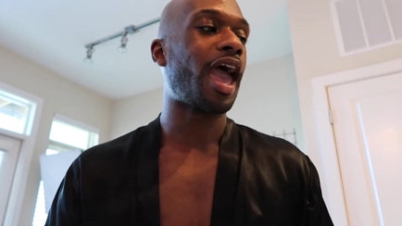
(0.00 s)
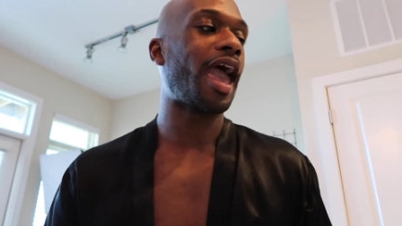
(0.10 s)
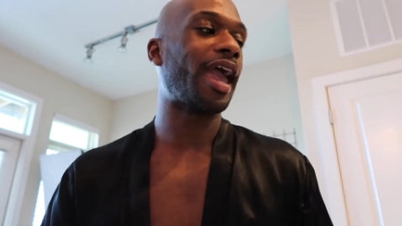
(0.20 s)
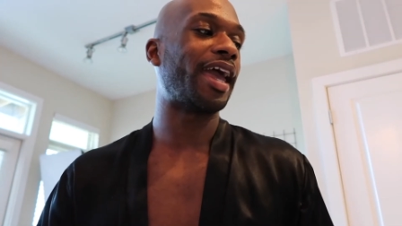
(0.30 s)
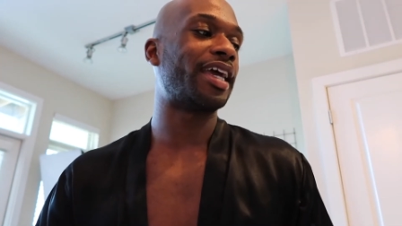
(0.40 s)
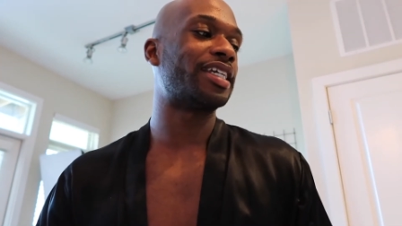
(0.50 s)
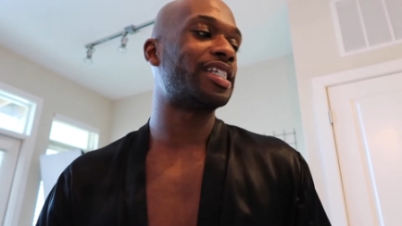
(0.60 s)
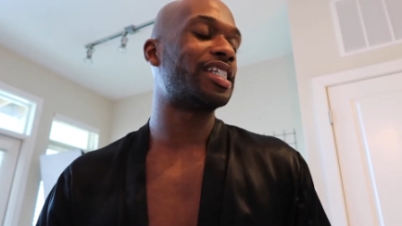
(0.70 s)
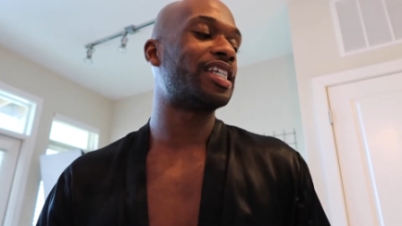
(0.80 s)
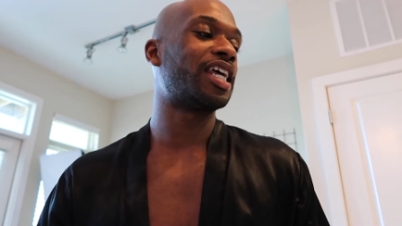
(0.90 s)

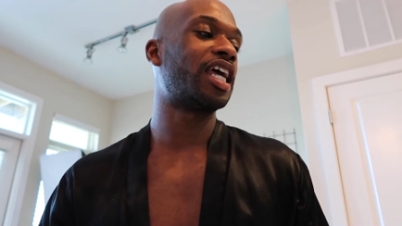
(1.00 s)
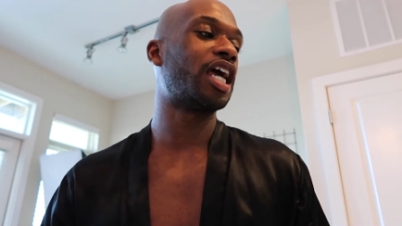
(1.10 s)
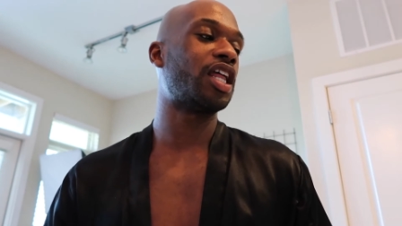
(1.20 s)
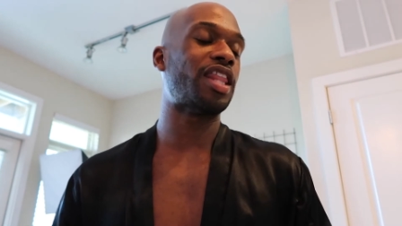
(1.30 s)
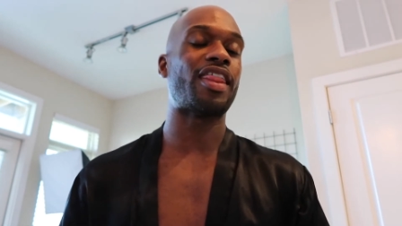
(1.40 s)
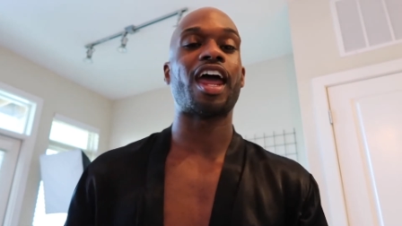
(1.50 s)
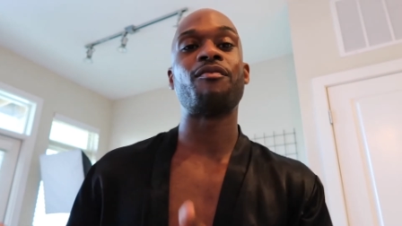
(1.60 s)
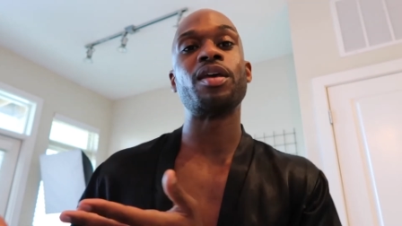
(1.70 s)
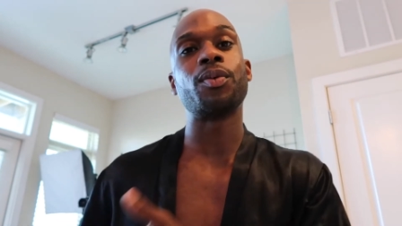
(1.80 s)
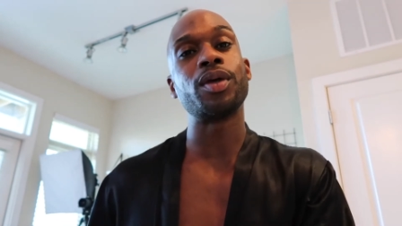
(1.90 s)
and now that I have
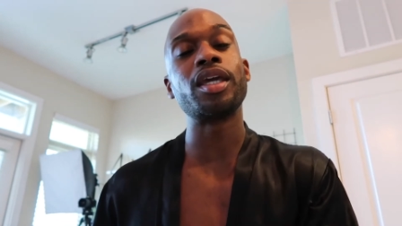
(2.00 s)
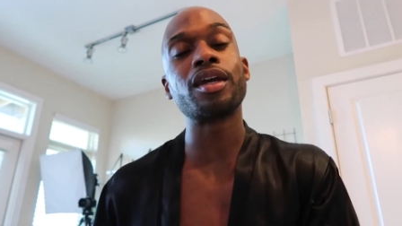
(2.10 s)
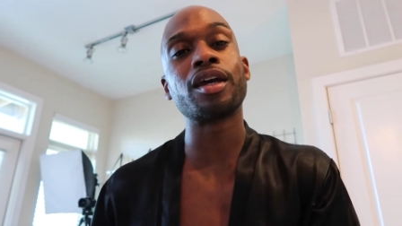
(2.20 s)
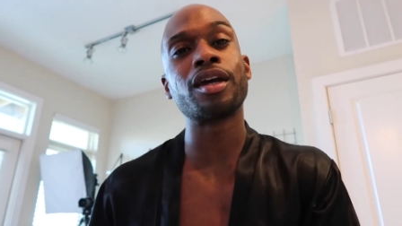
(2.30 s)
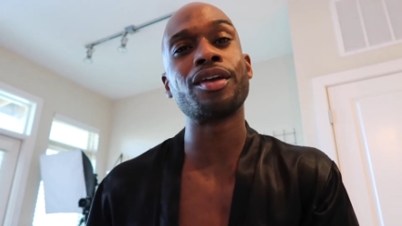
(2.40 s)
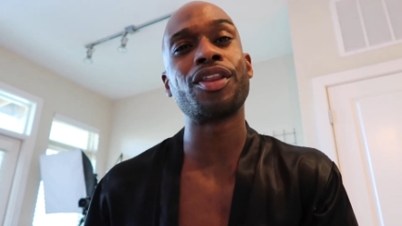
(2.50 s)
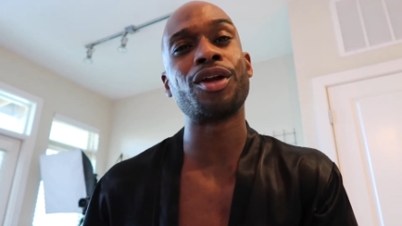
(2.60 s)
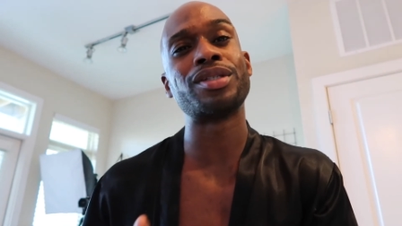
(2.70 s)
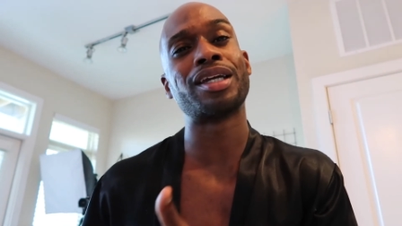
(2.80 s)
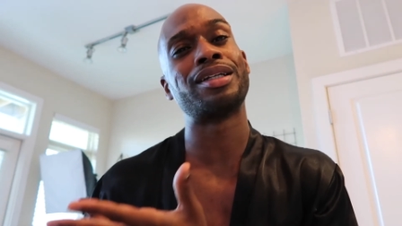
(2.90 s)
people here, they
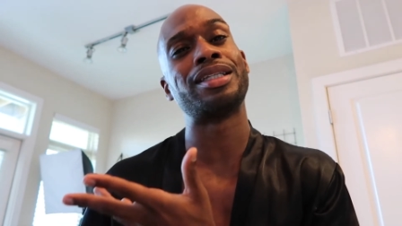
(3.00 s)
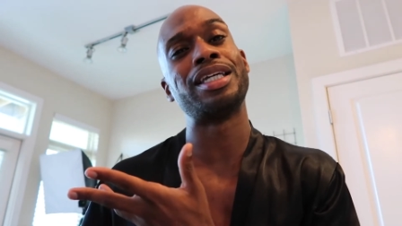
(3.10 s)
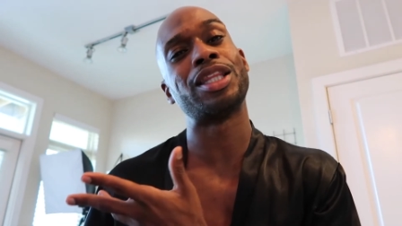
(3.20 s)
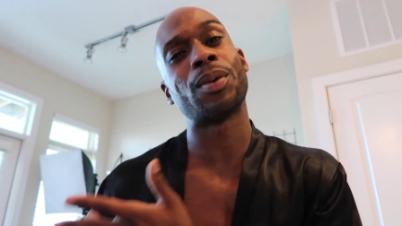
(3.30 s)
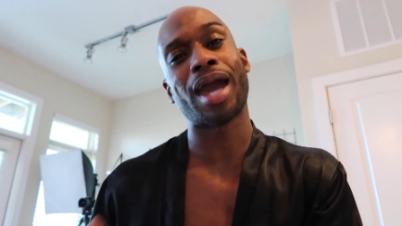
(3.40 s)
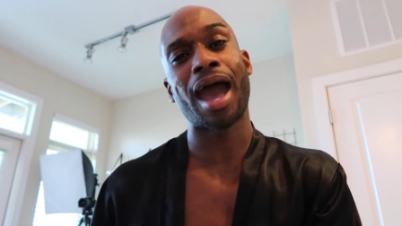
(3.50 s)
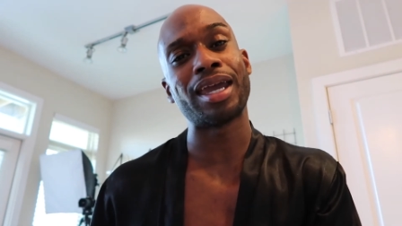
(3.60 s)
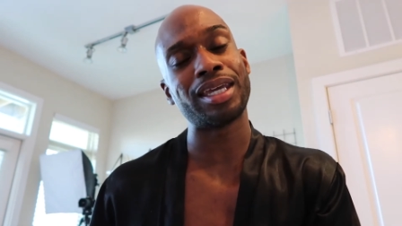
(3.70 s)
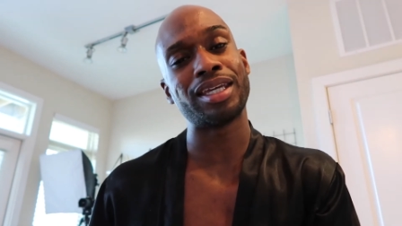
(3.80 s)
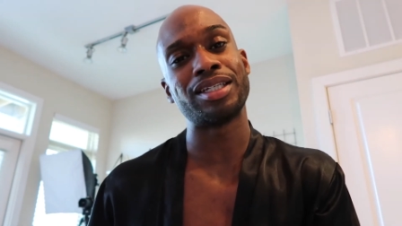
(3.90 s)
don't technically eat the way
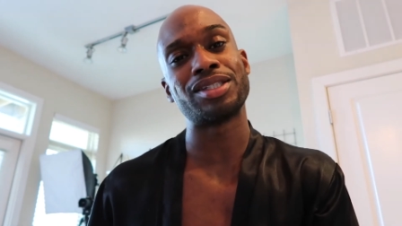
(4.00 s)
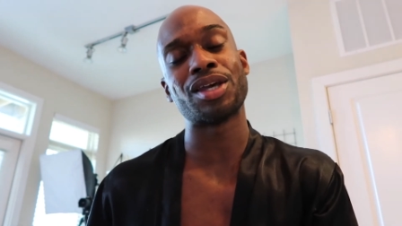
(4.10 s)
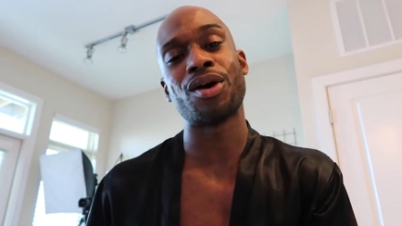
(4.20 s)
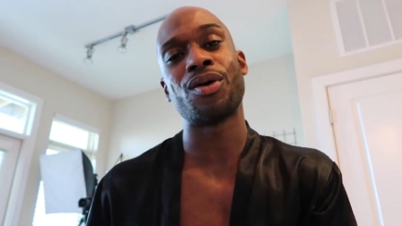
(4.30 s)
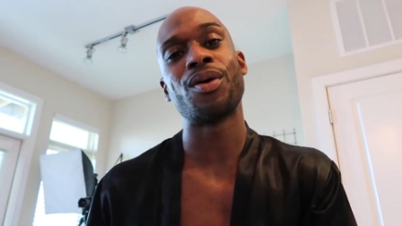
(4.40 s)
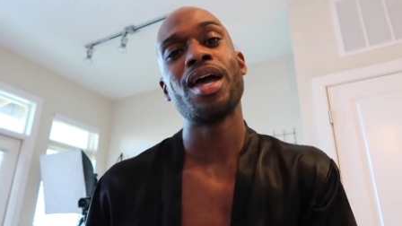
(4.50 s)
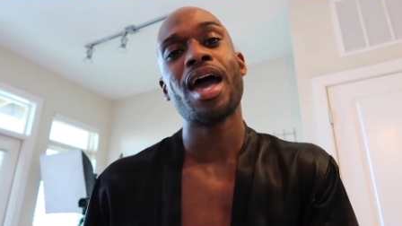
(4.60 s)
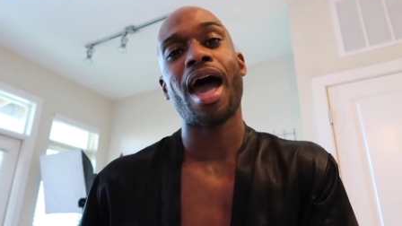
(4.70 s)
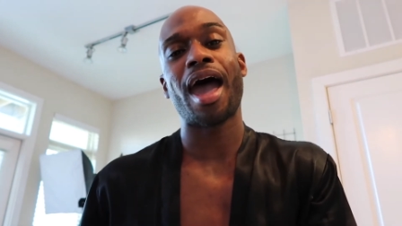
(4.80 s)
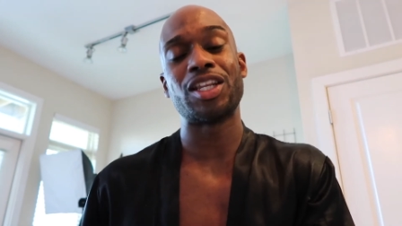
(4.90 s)
I eat, so
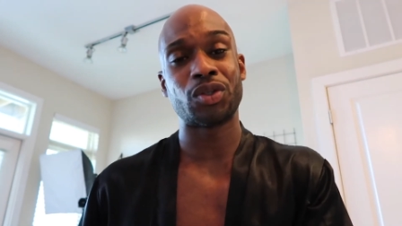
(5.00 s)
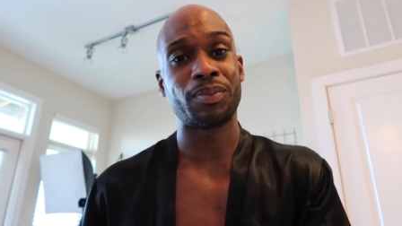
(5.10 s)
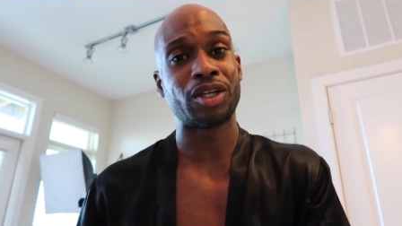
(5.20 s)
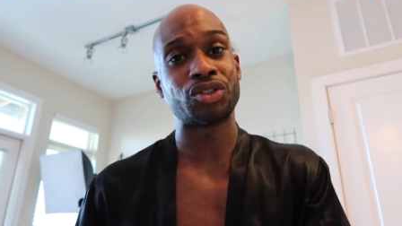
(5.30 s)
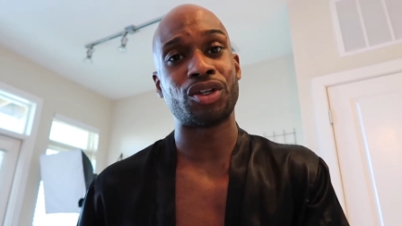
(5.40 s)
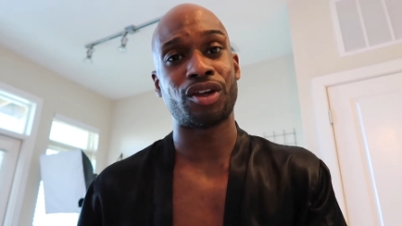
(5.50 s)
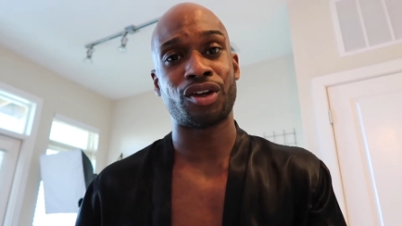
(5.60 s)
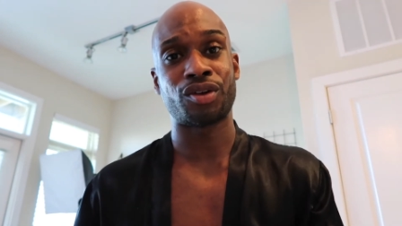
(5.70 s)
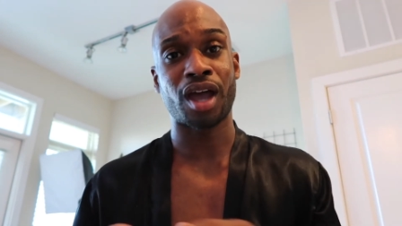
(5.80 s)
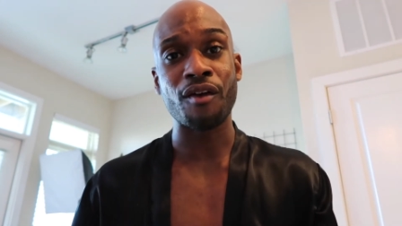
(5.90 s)
I just want to make sure
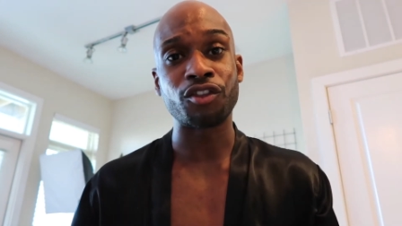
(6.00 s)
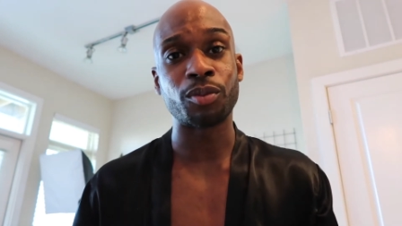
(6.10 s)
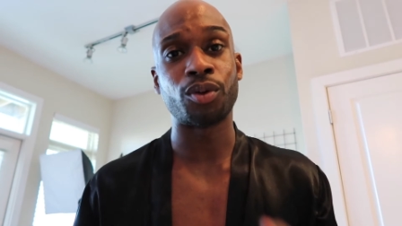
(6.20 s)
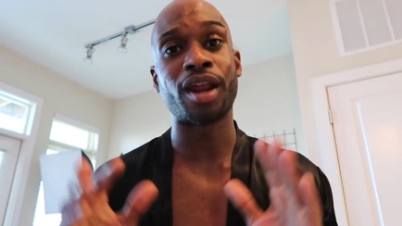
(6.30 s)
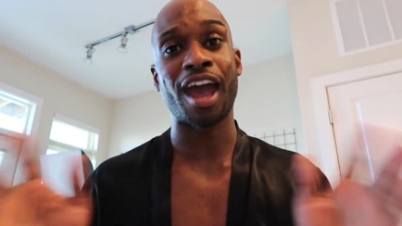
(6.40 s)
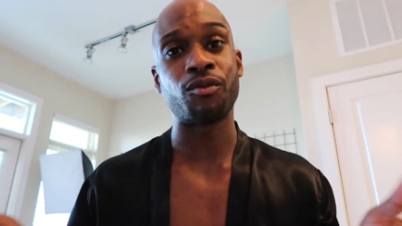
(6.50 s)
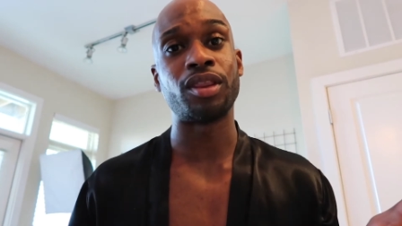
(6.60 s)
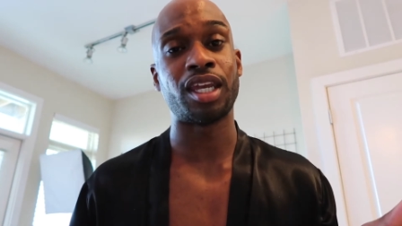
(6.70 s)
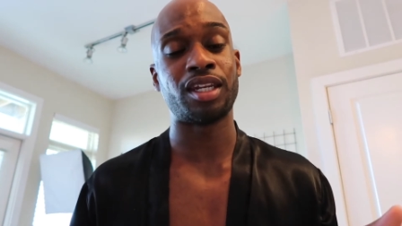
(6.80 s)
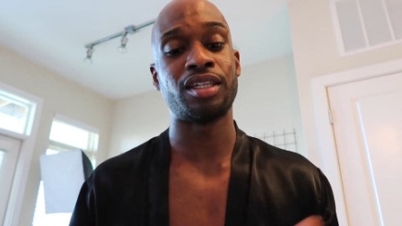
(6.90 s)
they're comfortable and have what
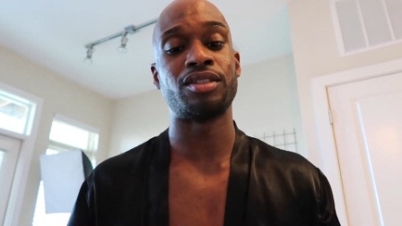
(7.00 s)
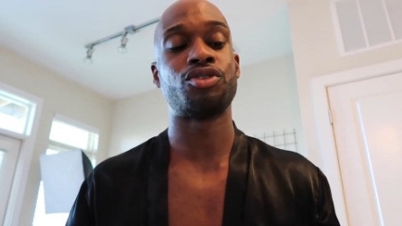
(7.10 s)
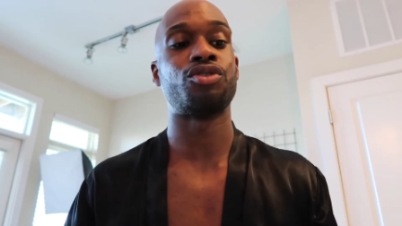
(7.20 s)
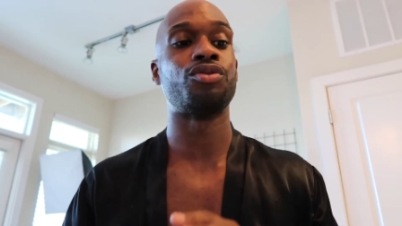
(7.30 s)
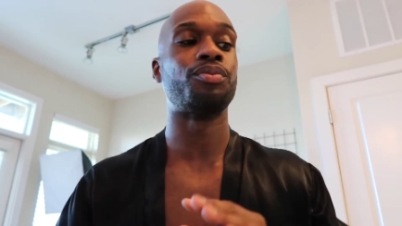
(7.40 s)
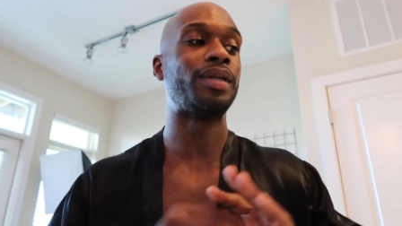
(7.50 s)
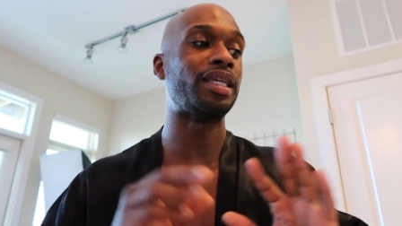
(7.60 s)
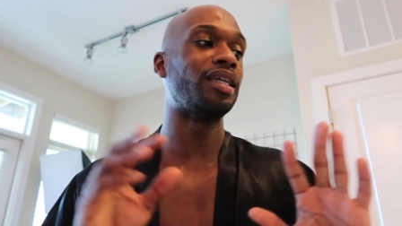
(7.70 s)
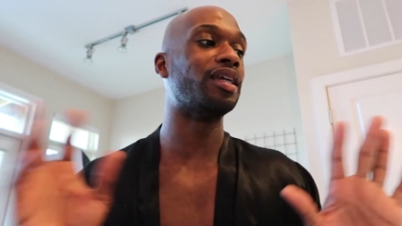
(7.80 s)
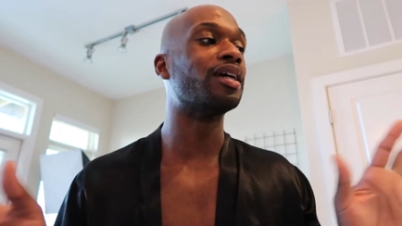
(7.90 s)
they need to
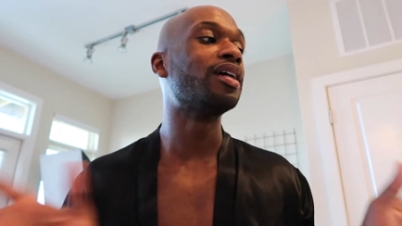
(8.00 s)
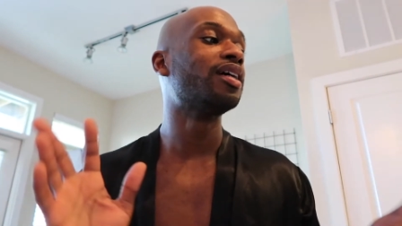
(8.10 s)
be,